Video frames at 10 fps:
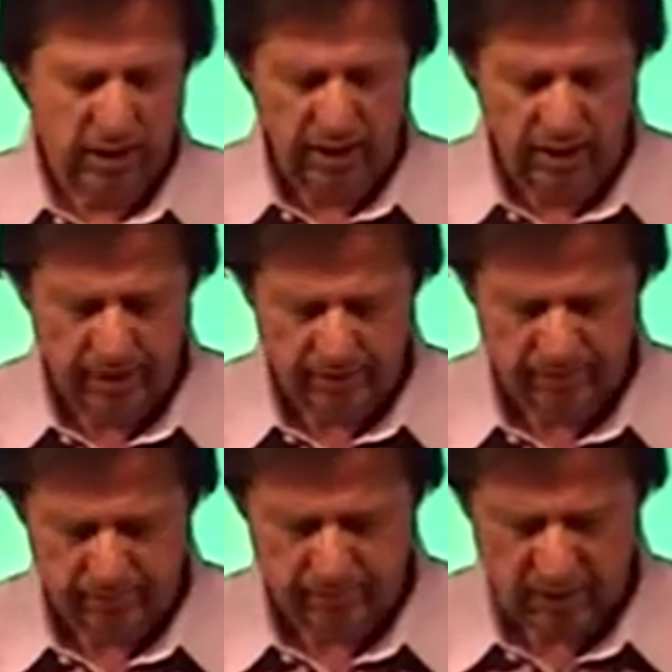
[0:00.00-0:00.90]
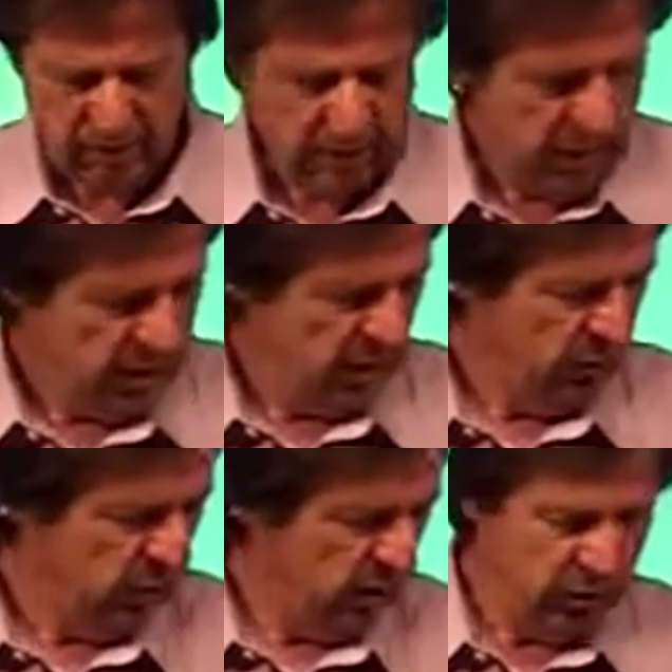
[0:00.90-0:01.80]
Uh, as
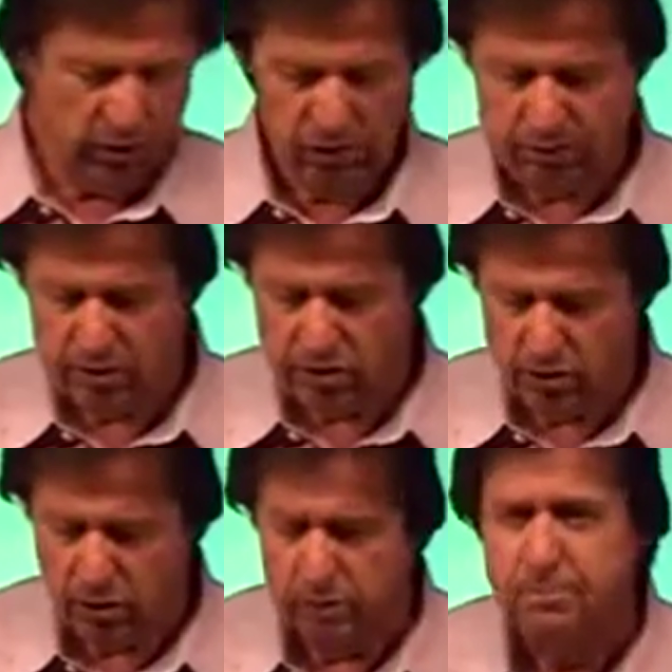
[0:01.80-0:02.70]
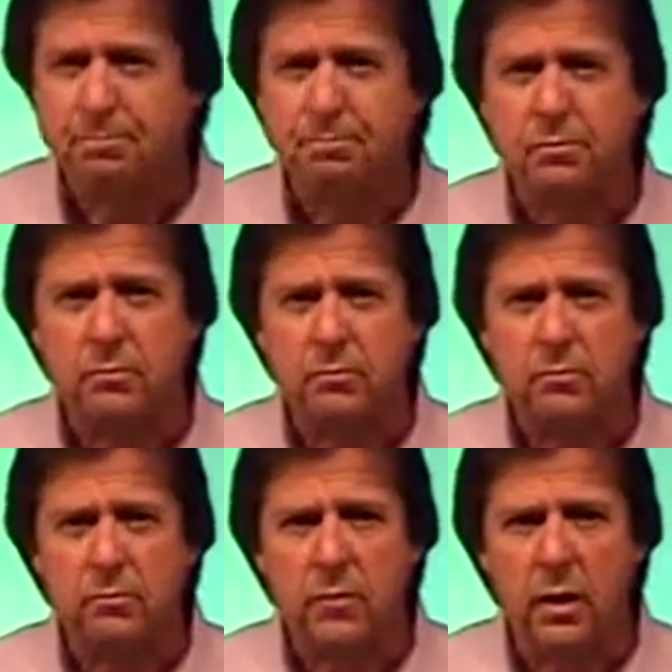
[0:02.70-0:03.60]
we all do. Praise the Lord.
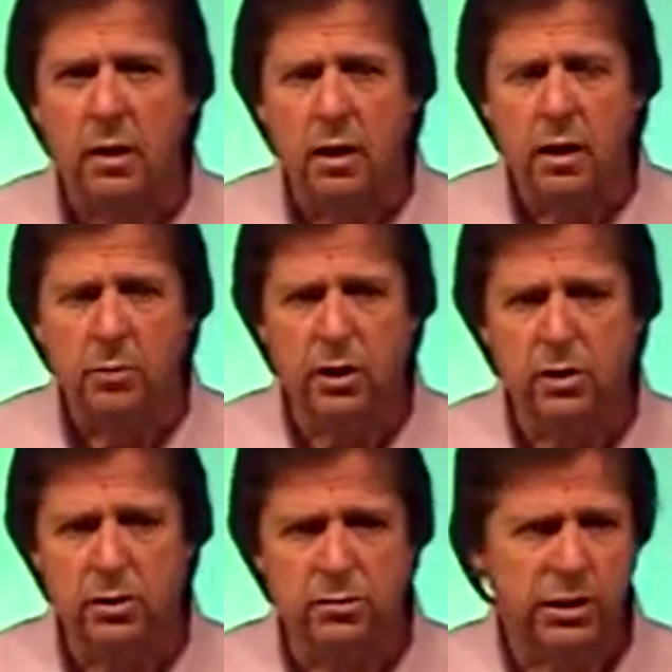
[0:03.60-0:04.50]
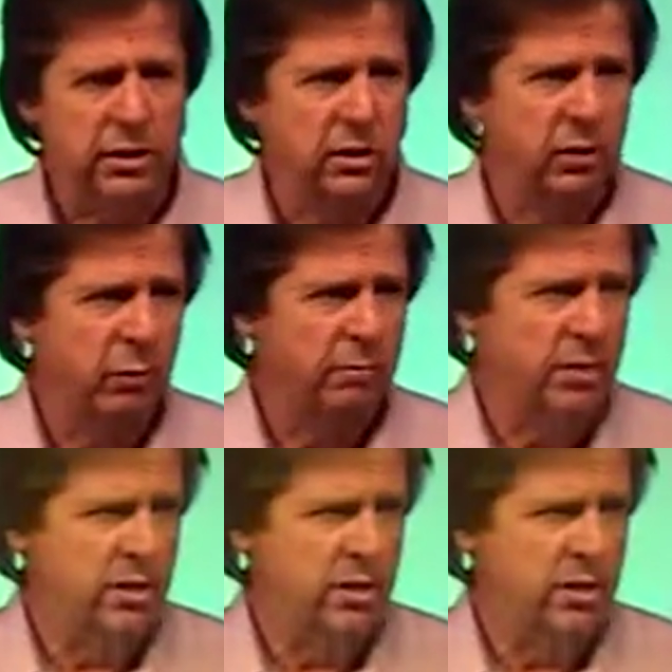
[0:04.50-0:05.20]
The miracles of Jesus that we've been